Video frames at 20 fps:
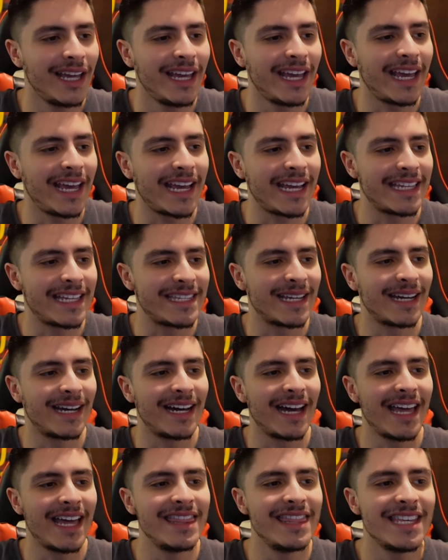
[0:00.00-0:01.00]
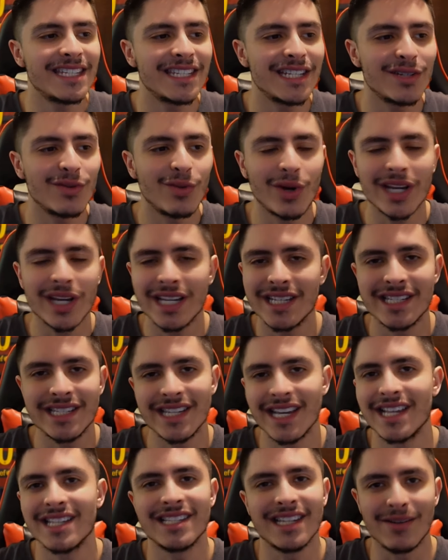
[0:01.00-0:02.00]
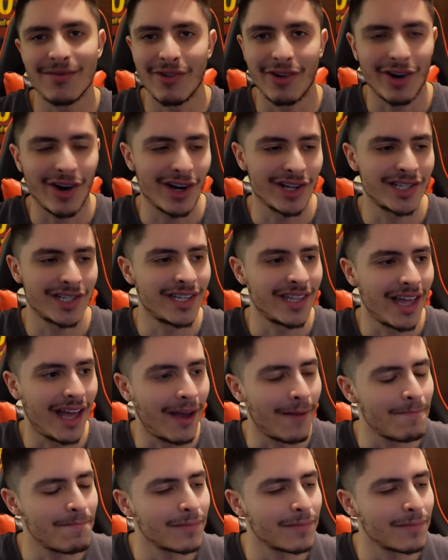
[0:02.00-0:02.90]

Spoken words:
And this is what he says in regards to that.